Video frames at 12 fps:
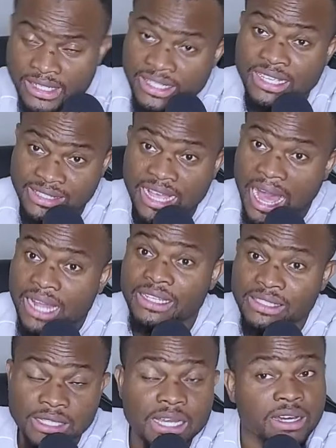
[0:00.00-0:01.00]
Yes, God
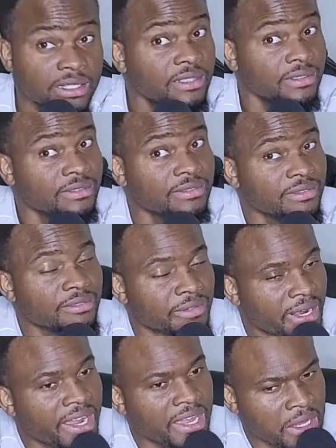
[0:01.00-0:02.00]
is good,
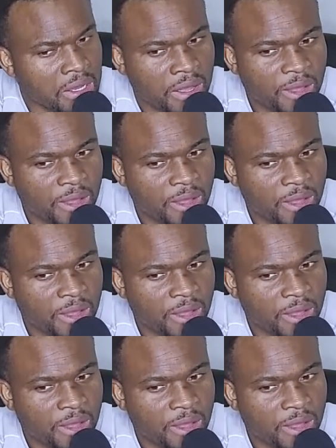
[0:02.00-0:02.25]
right?